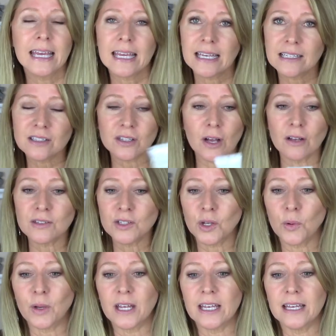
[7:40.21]
It is
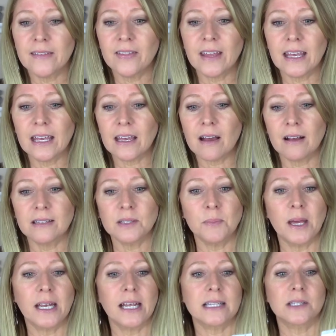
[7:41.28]
also in the It
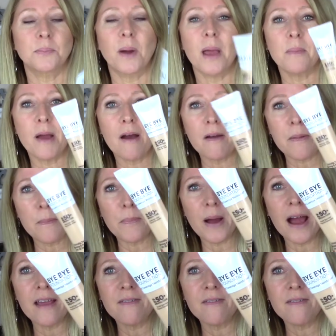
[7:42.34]
Cosmetics Bye, Bye